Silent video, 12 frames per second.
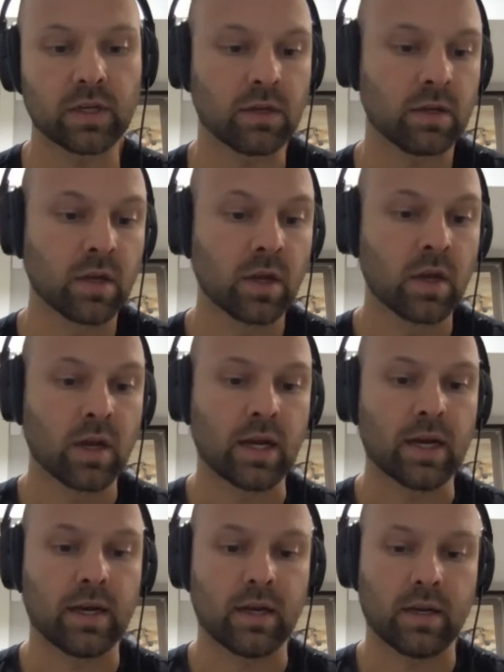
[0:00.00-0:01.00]
And
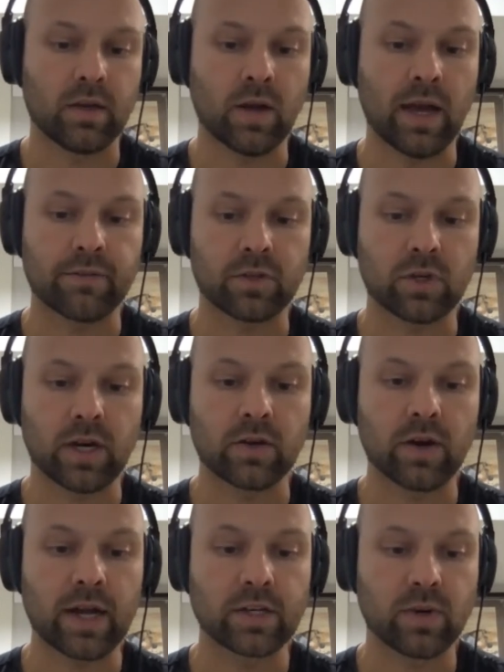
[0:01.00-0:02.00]
after I
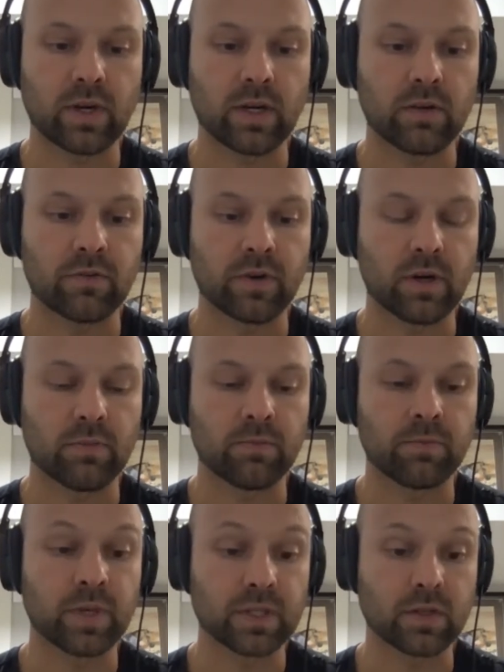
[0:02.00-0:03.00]
graduated
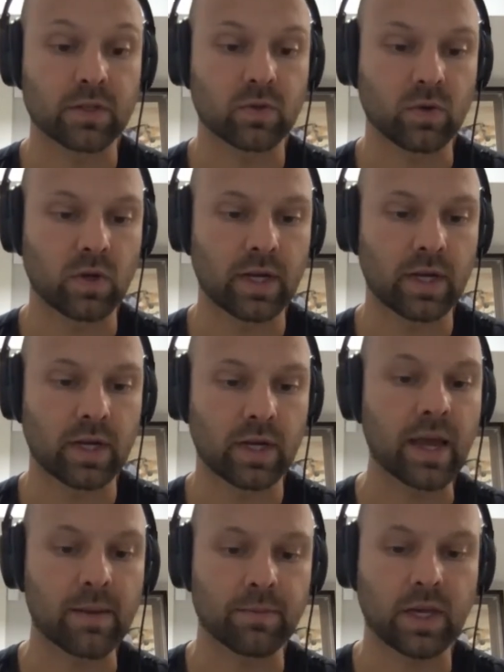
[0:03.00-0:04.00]
from business school, I did
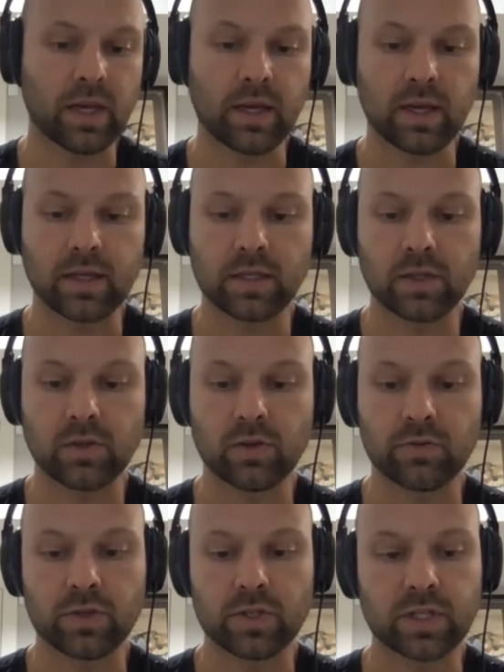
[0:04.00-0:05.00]
my MBA at the
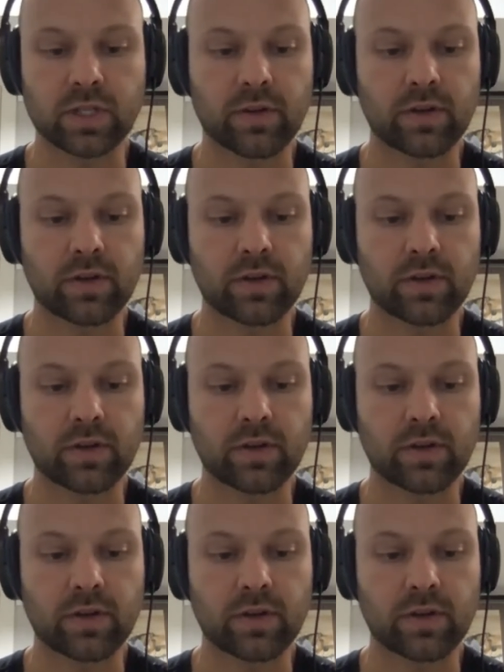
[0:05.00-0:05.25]
University of Southern